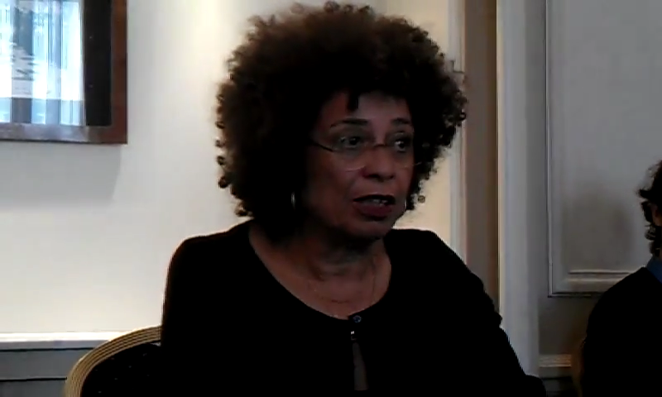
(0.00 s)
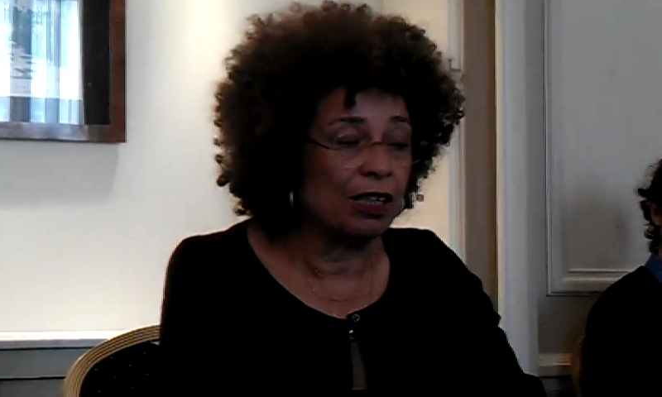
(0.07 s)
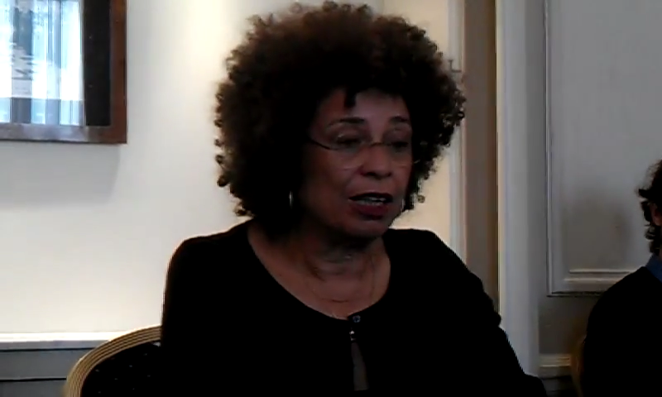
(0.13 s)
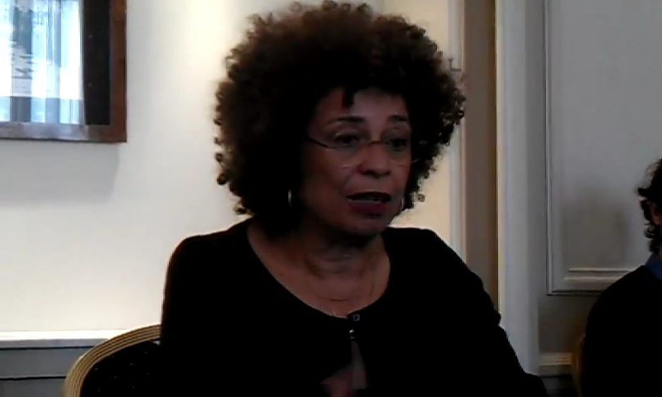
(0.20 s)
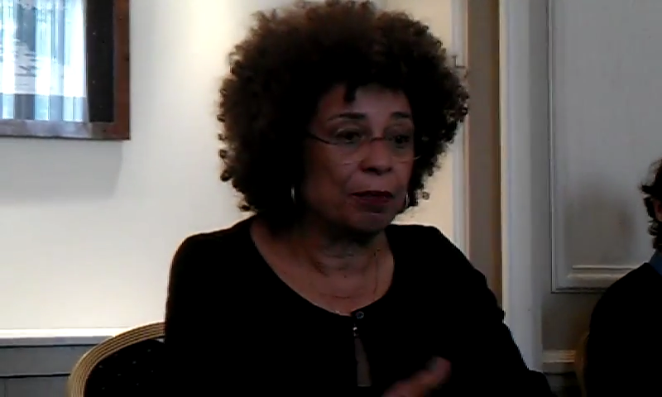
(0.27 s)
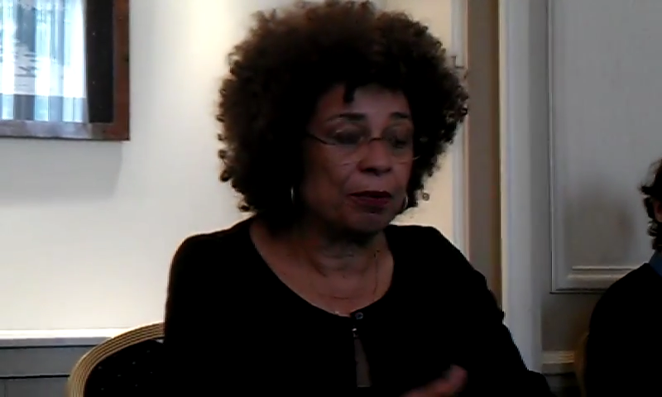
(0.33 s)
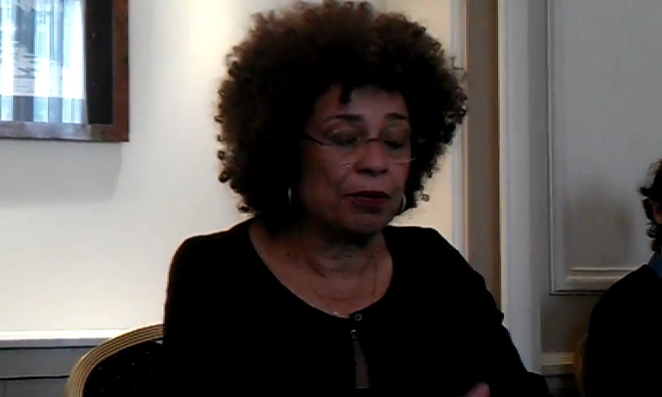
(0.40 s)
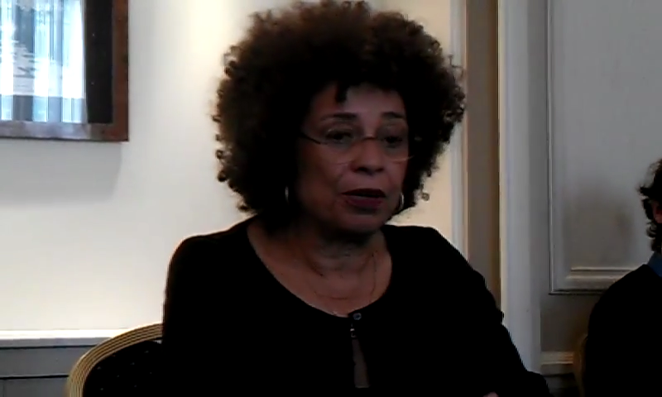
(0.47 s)

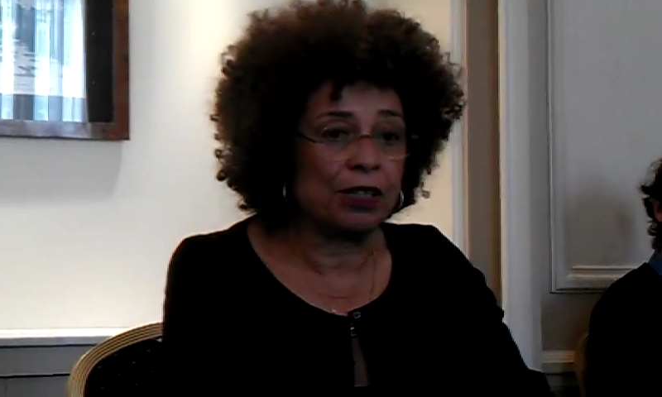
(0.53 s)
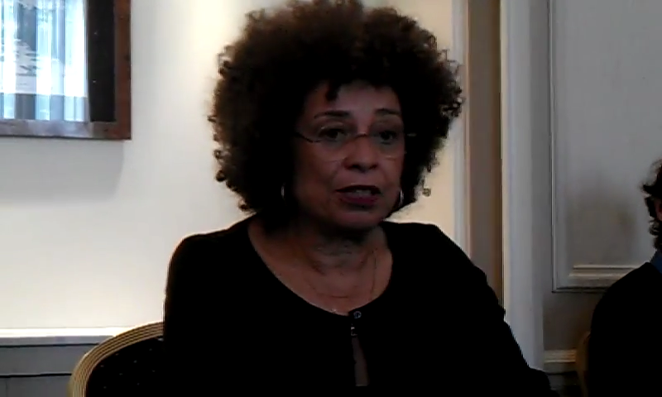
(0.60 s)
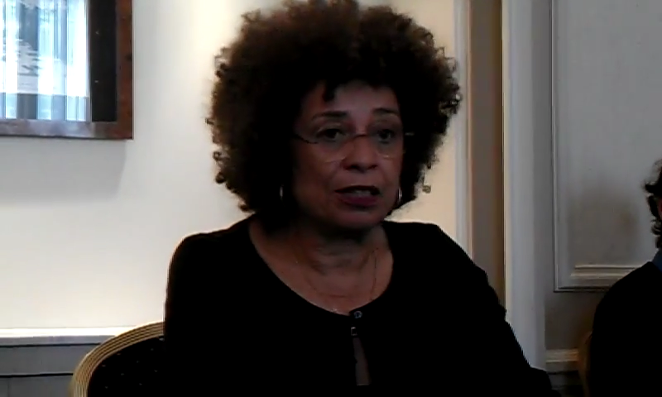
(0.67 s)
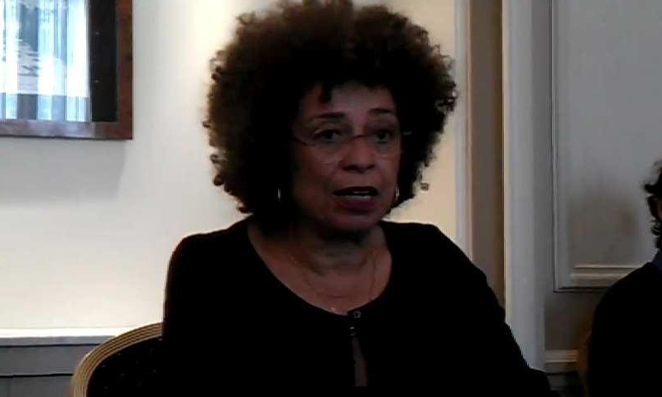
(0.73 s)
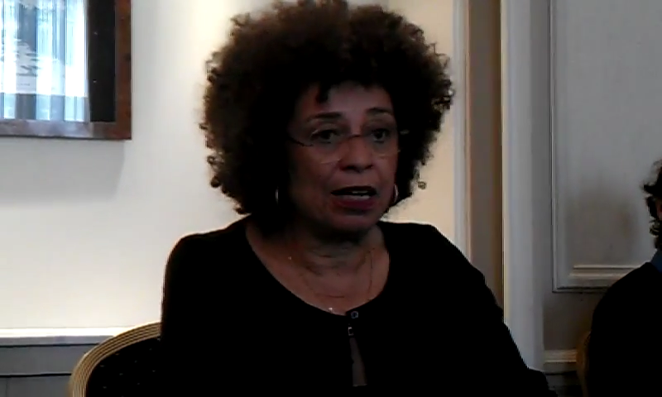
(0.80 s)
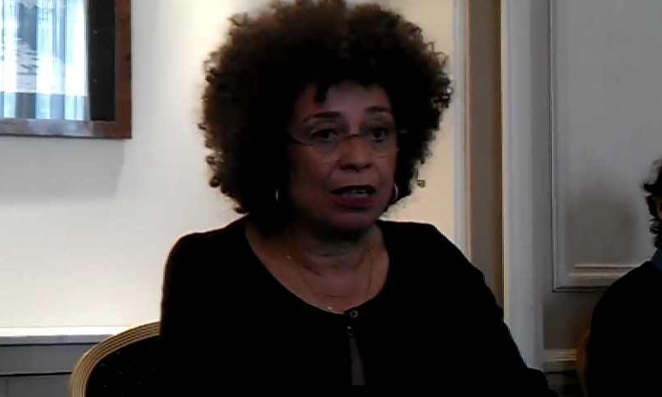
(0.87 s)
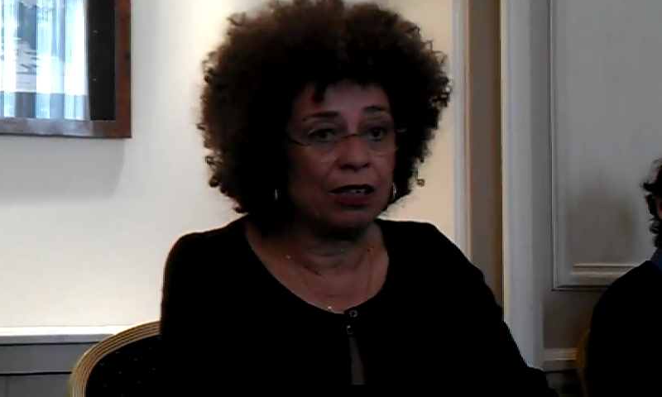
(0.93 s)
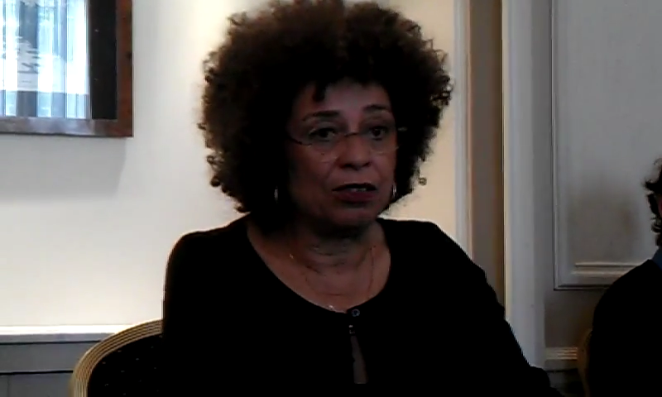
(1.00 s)
uh, points
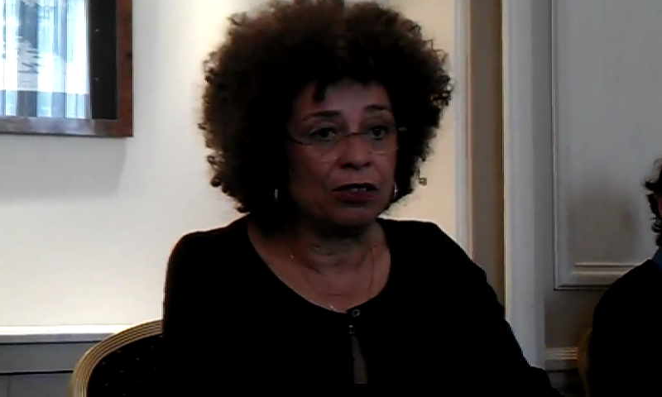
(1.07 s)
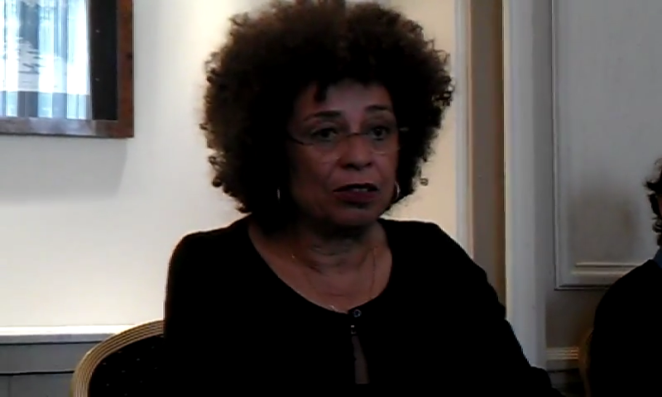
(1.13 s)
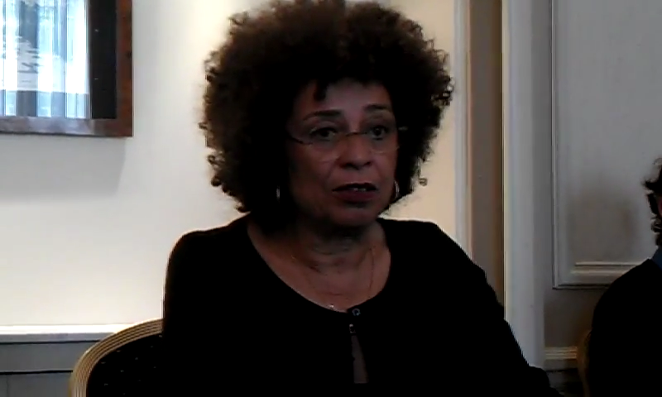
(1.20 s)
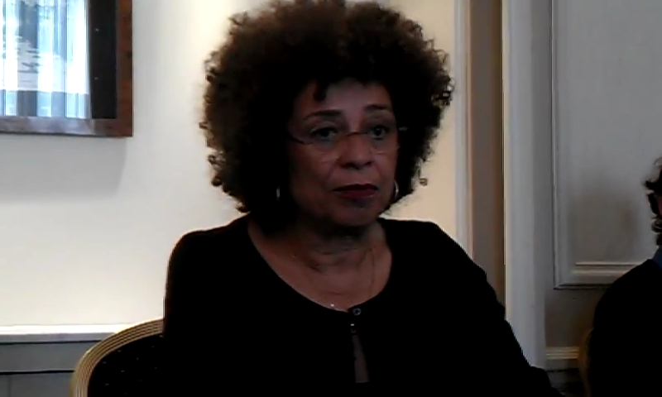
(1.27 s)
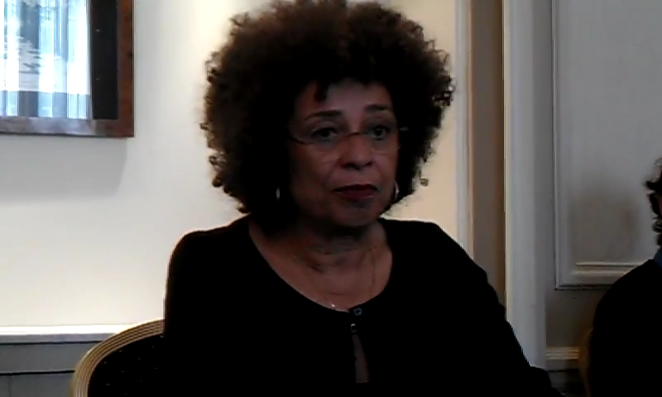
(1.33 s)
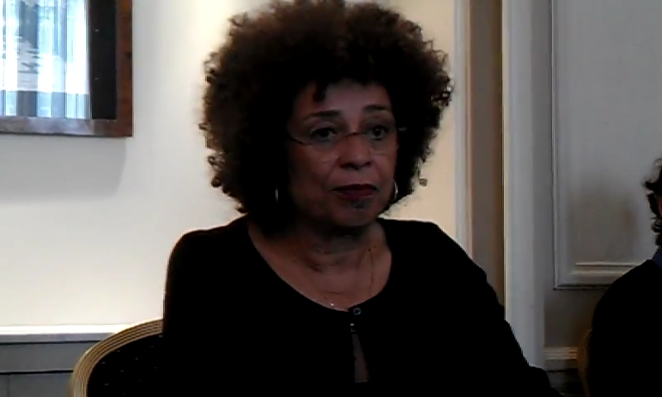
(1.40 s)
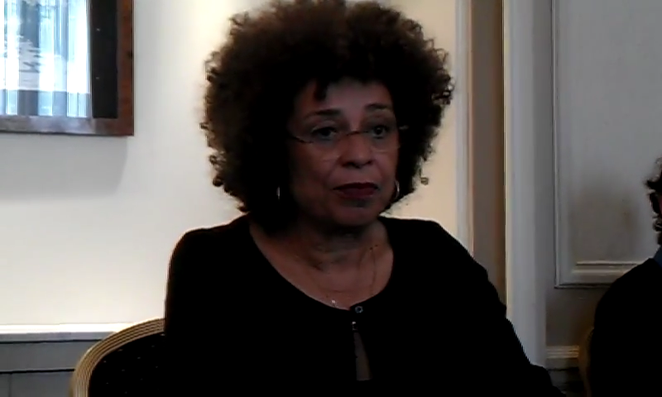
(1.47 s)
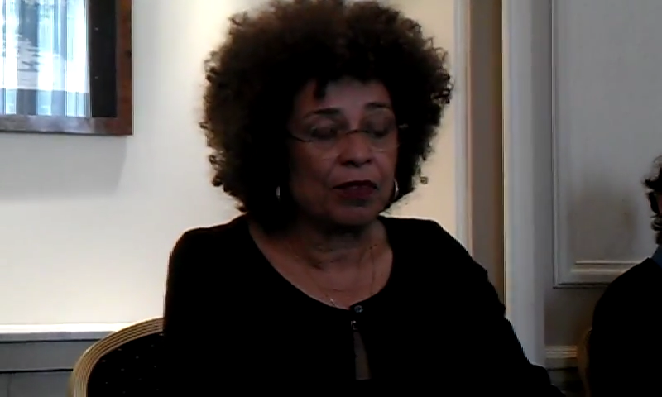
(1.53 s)
out
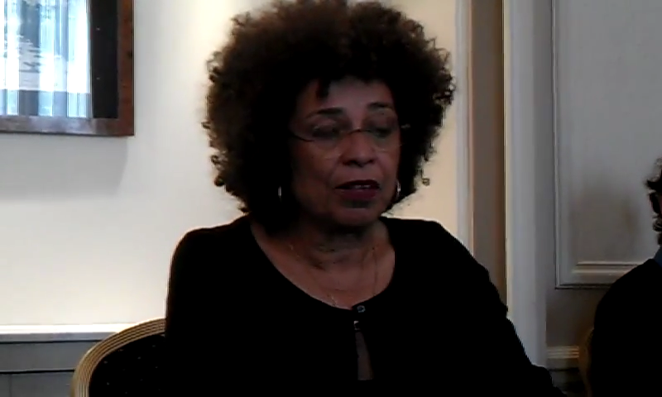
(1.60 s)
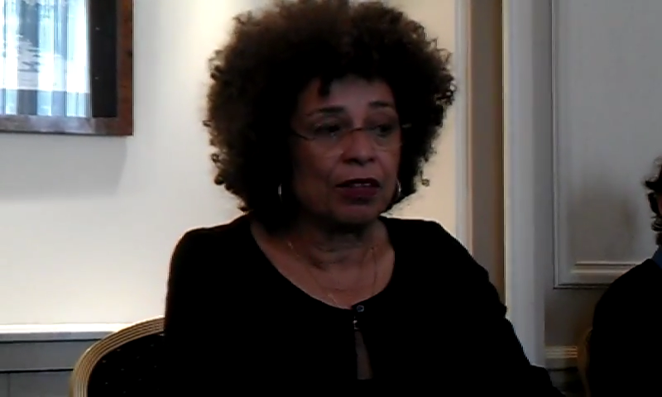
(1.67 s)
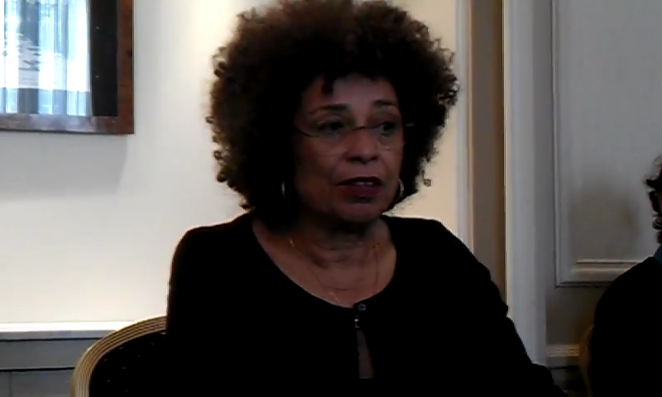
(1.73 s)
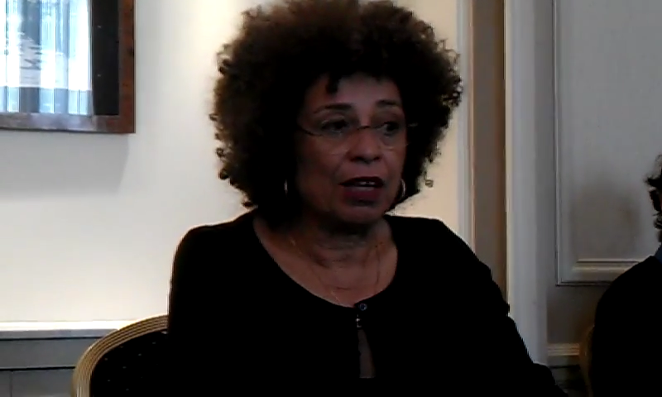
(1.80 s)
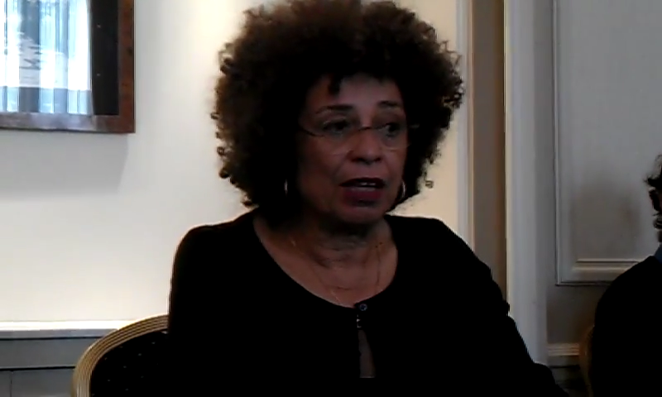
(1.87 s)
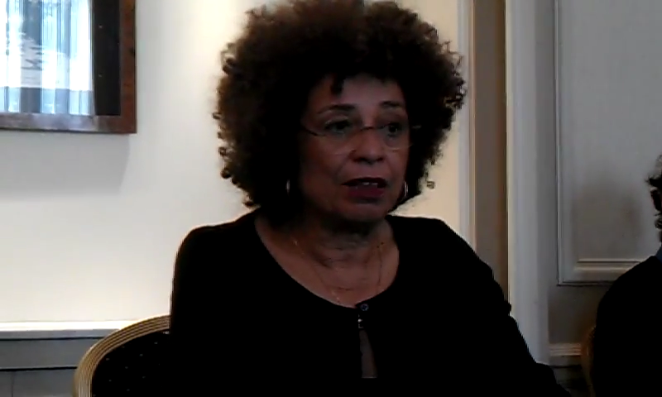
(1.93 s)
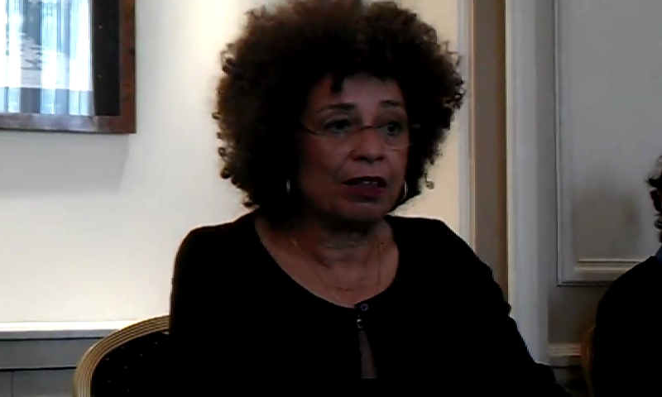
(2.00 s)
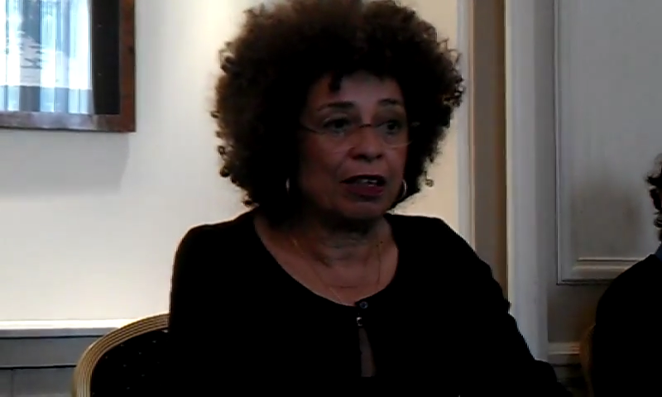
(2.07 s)
that